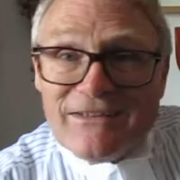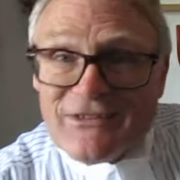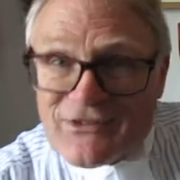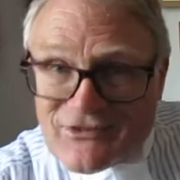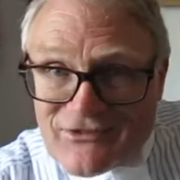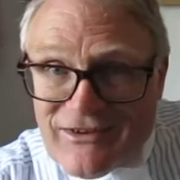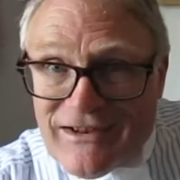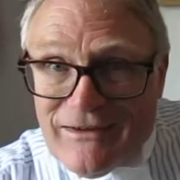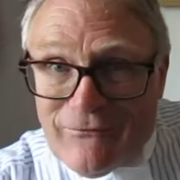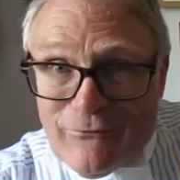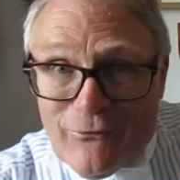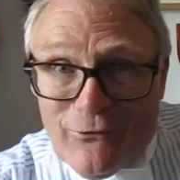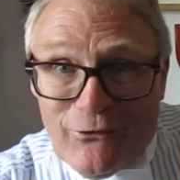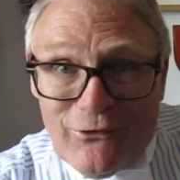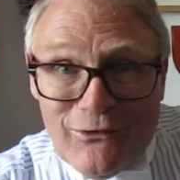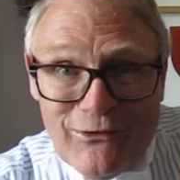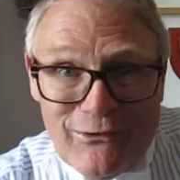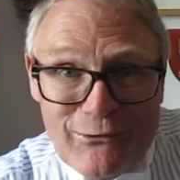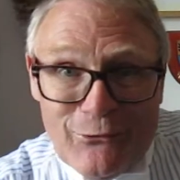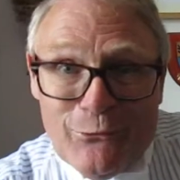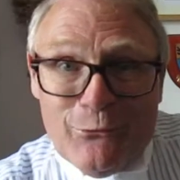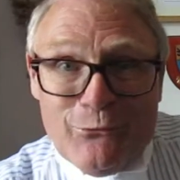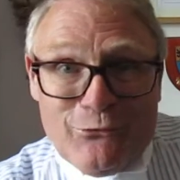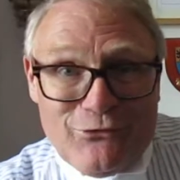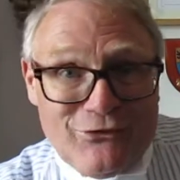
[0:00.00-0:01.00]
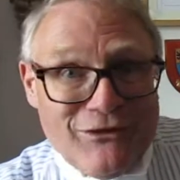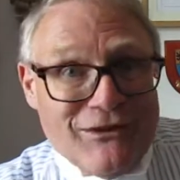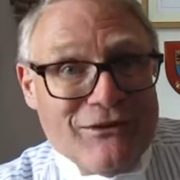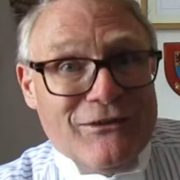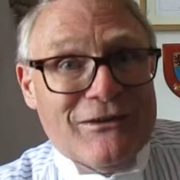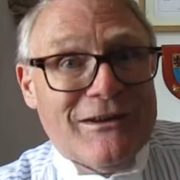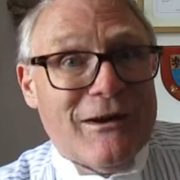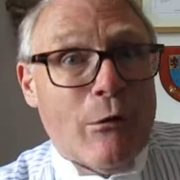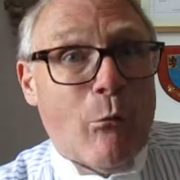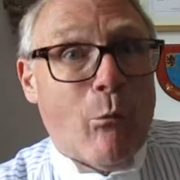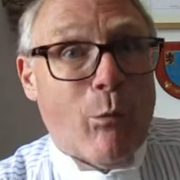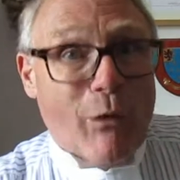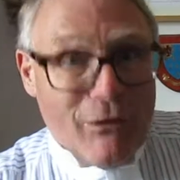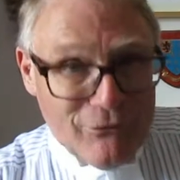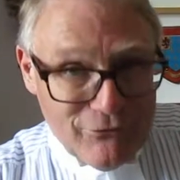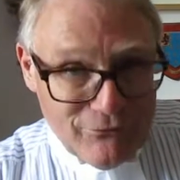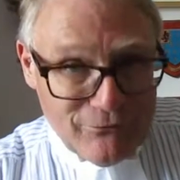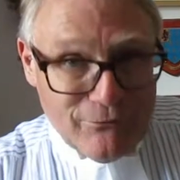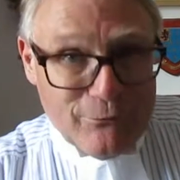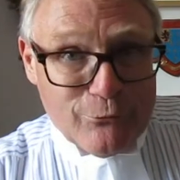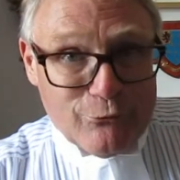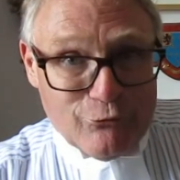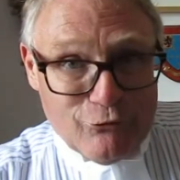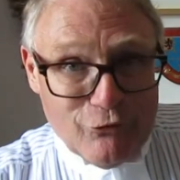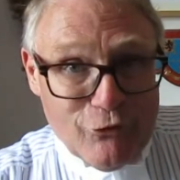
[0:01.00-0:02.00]
Stephen, who's done a
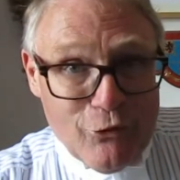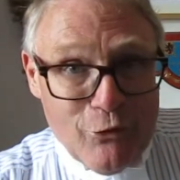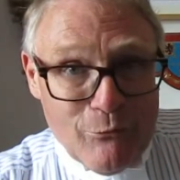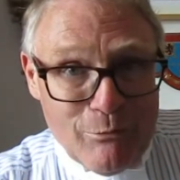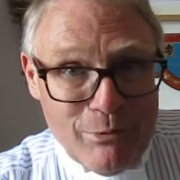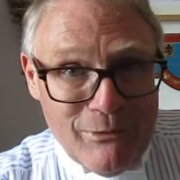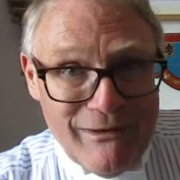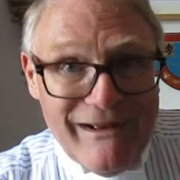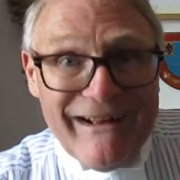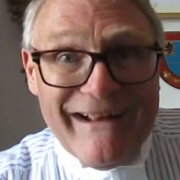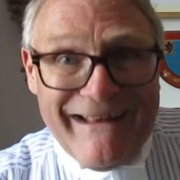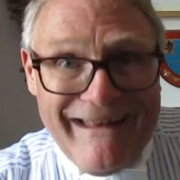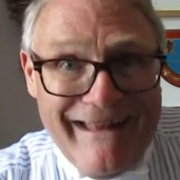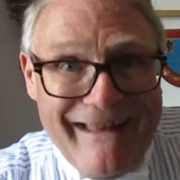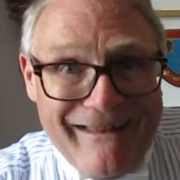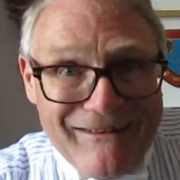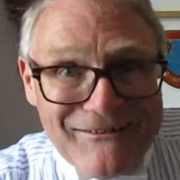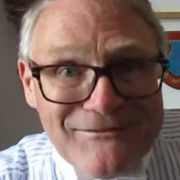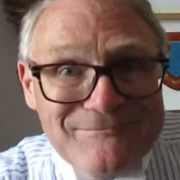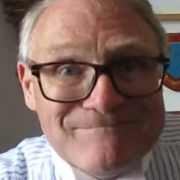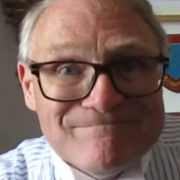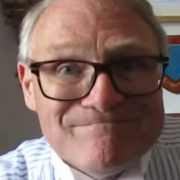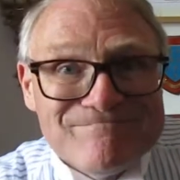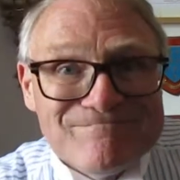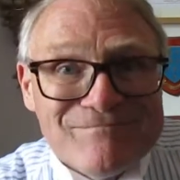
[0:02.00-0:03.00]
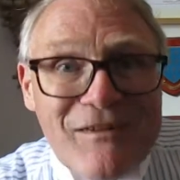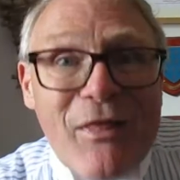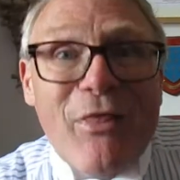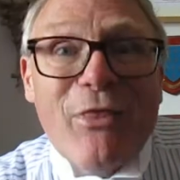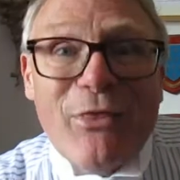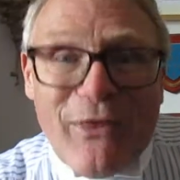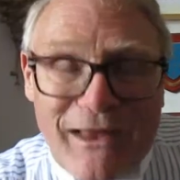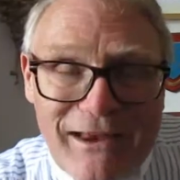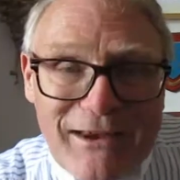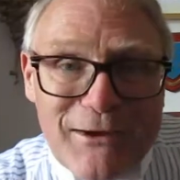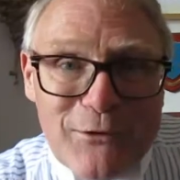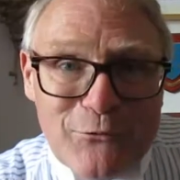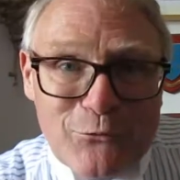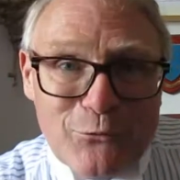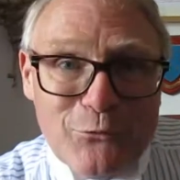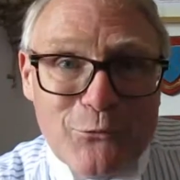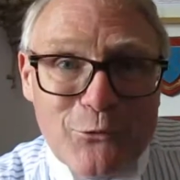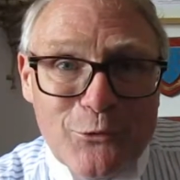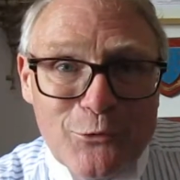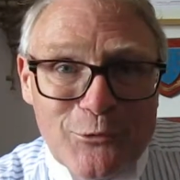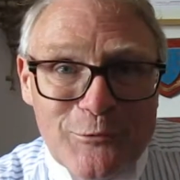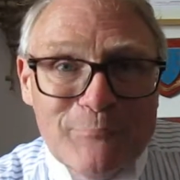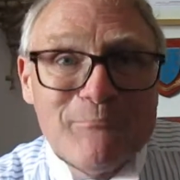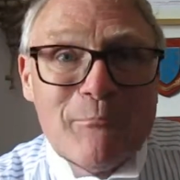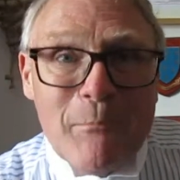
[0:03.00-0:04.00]
wonderful job again. Thank you to
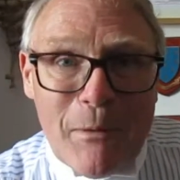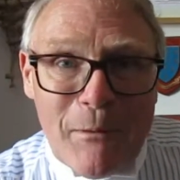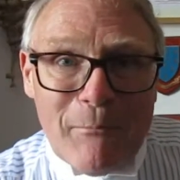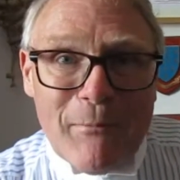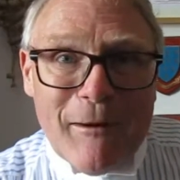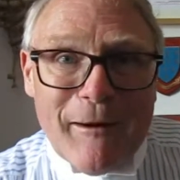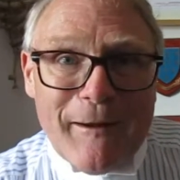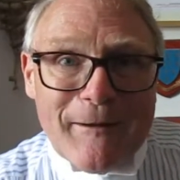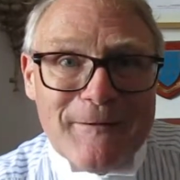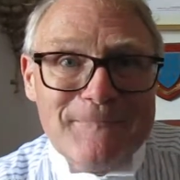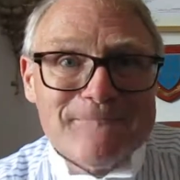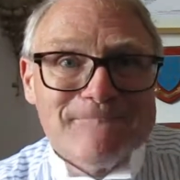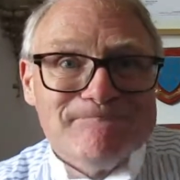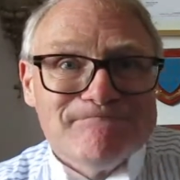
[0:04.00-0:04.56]
all. Bye bye.